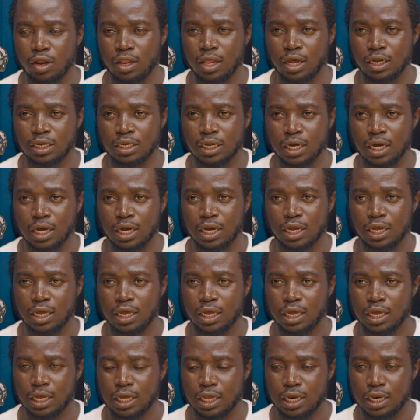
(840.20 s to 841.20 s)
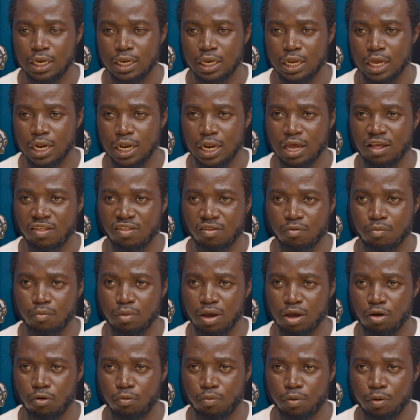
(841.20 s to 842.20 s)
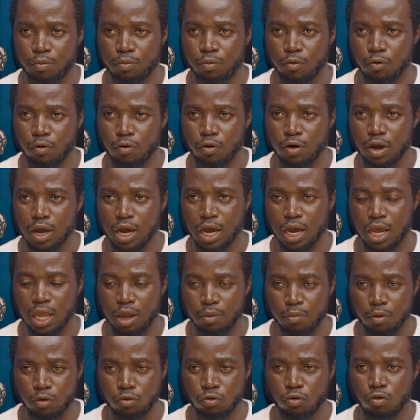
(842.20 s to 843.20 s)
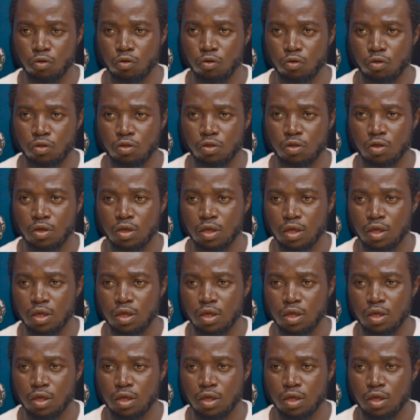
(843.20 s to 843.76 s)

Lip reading: that the last mile people are able to use